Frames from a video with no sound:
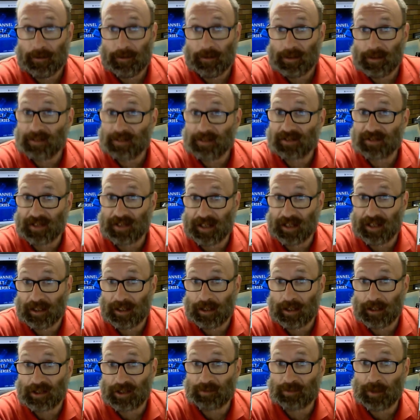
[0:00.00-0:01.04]
this
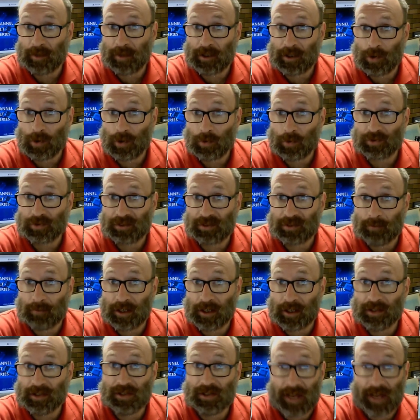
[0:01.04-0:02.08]
thing has been causing
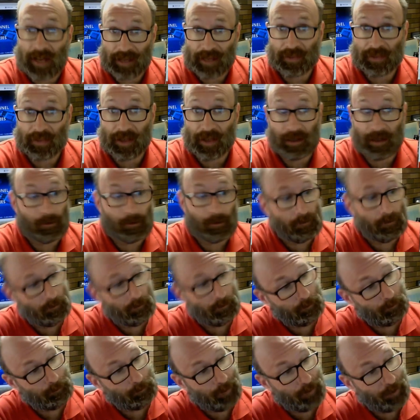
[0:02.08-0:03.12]
me nothing
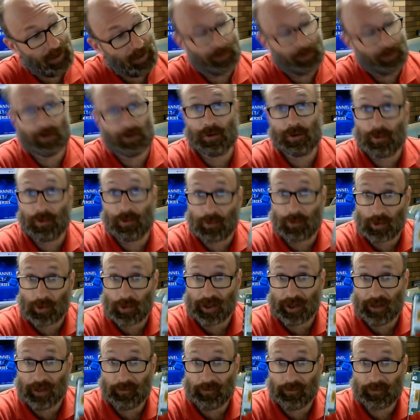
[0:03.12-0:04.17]
but
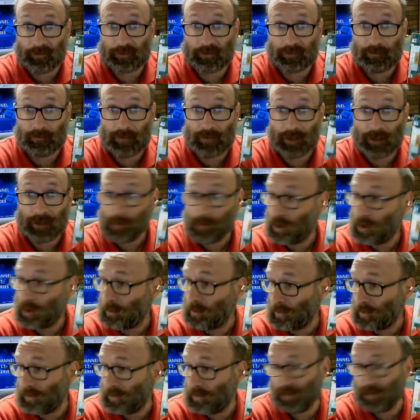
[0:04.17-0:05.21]
grief. Now we know
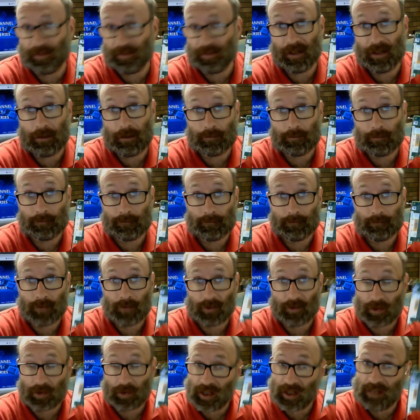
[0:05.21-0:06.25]
what these are.
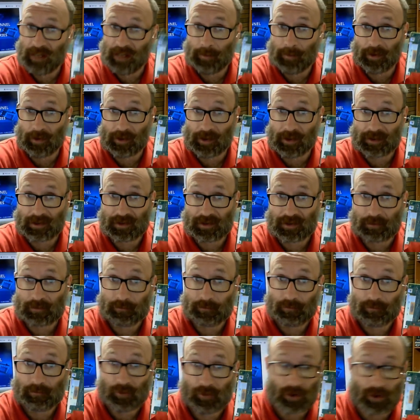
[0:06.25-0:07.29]
I've got a heap of these,
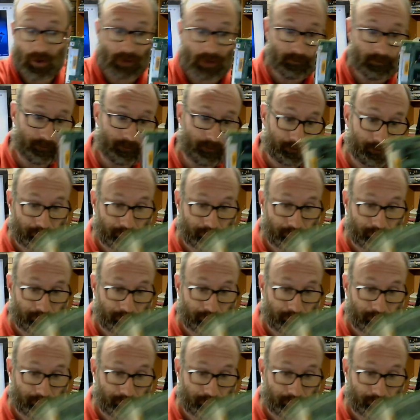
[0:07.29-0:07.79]
right?